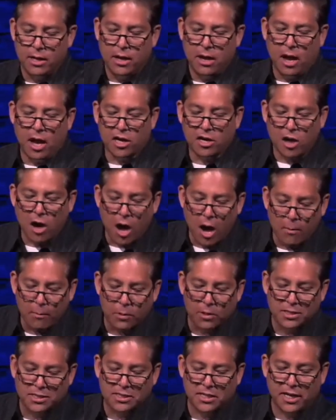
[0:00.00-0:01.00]

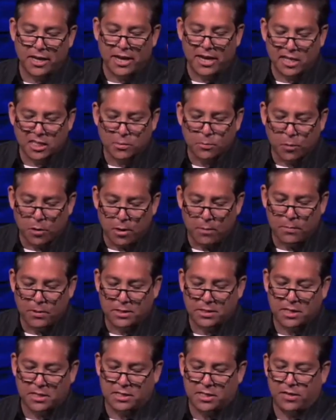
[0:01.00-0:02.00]
accomplishing His
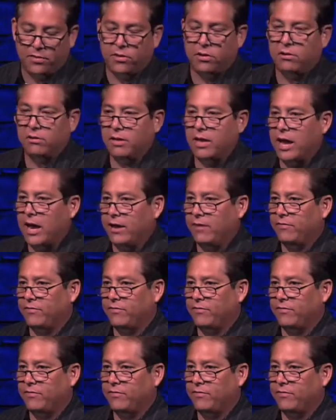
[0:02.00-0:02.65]
purposes in their life,